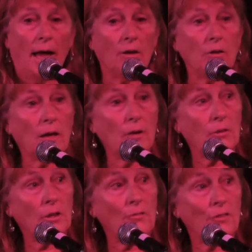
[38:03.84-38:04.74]
and you know
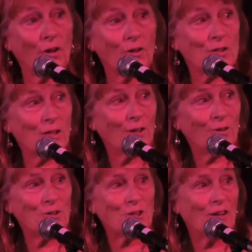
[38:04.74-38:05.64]
think you've got the
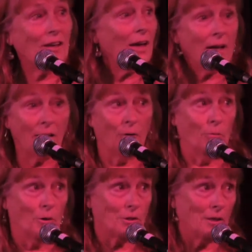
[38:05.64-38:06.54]
solution and no
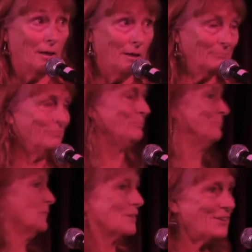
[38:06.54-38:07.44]
one wants to hear.
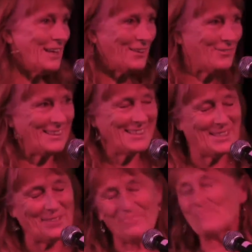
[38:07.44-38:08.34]
So thank you for
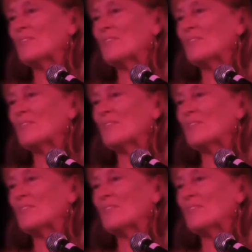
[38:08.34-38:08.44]
listening.